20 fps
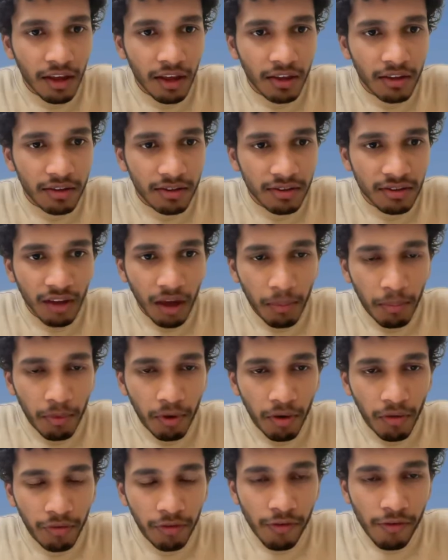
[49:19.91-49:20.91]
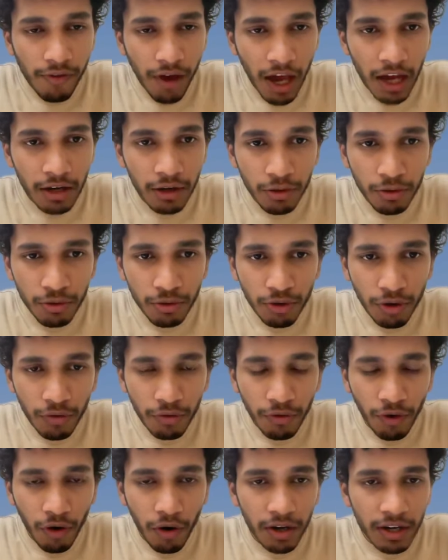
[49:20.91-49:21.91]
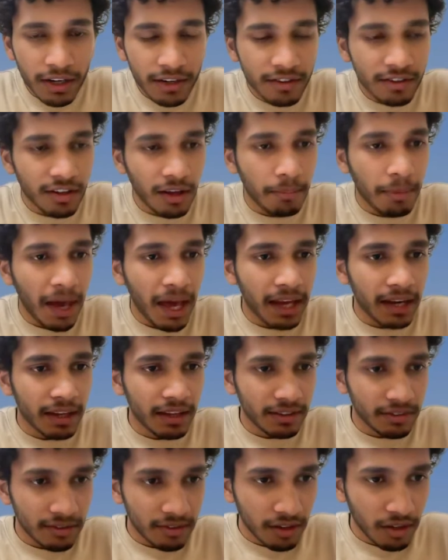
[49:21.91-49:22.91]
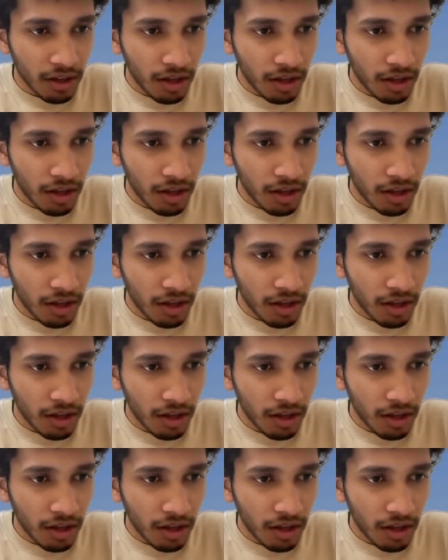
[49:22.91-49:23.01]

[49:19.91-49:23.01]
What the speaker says: sum of values of all its subarrays.